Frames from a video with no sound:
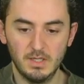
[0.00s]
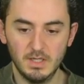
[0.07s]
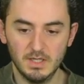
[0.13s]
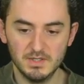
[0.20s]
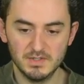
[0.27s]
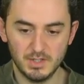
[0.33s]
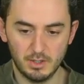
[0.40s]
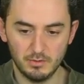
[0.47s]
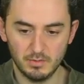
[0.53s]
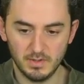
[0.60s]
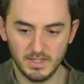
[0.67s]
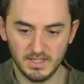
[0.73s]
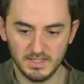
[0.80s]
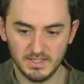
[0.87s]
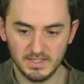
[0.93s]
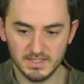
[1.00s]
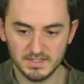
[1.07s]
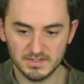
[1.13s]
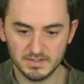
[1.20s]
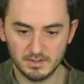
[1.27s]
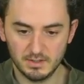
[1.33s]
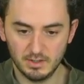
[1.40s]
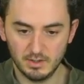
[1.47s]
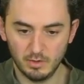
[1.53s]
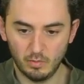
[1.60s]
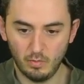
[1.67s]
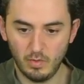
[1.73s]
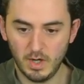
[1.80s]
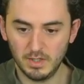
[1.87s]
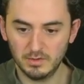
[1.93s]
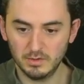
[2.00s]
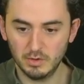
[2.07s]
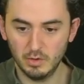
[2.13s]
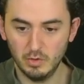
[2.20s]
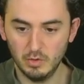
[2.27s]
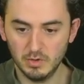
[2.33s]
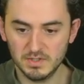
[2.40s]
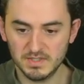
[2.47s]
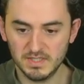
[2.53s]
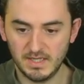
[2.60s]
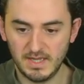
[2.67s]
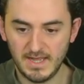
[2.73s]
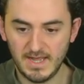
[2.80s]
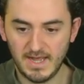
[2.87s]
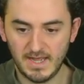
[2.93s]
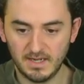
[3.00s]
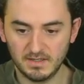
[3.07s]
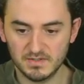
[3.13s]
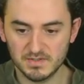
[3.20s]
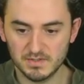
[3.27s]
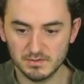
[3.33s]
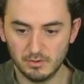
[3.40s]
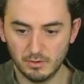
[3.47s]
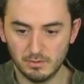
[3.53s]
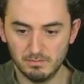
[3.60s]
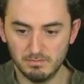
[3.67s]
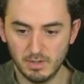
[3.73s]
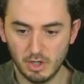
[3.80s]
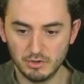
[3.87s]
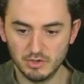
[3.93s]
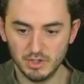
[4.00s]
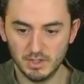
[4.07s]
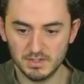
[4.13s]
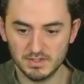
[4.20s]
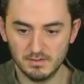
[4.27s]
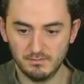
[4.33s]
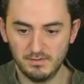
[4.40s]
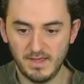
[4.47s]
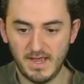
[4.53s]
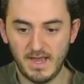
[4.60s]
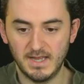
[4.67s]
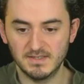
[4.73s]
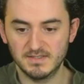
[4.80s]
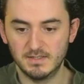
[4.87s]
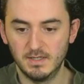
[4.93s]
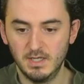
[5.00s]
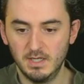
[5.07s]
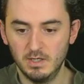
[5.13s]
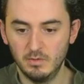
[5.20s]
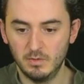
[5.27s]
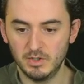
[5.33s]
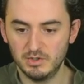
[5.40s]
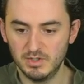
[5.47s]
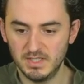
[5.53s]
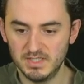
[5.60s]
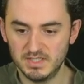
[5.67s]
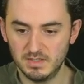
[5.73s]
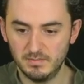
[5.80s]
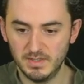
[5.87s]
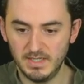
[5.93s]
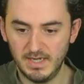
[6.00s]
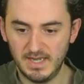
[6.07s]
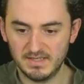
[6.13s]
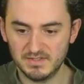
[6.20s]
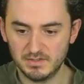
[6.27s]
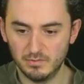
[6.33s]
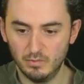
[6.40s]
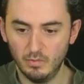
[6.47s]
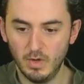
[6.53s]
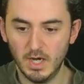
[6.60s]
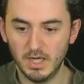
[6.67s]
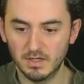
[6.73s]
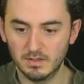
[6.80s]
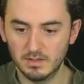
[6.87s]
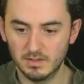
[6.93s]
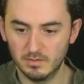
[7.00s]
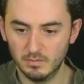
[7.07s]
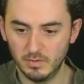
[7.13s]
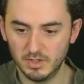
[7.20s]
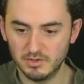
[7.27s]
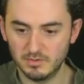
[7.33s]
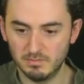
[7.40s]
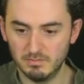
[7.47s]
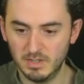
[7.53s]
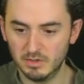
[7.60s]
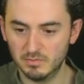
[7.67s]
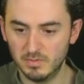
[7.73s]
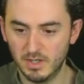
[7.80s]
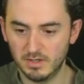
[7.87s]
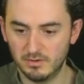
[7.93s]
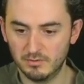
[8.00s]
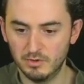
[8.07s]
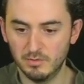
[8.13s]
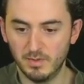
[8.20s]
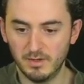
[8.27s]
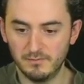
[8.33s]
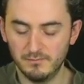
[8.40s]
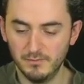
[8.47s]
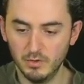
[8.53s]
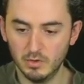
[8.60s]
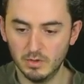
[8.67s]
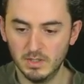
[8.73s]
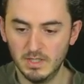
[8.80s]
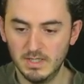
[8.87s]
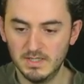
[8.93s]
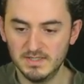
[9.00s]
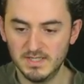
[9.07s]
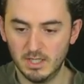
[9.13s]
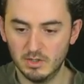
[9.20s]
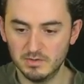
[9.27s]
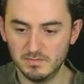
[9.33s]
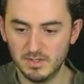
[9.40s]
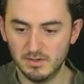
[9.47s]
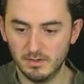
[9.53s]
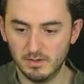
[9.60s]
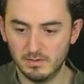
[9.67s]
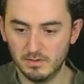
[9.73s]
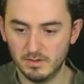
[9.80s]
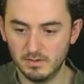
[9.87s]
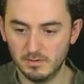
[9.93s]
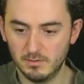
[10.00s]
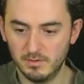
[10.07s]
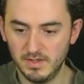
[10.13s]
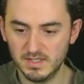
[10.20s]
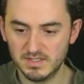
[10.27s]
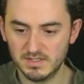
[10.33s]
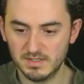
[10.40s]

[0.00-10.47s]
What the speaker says: So it is 1/4 x, or the modulus of that, which needs to be less than 1, which multiplying through by 4 tells me that this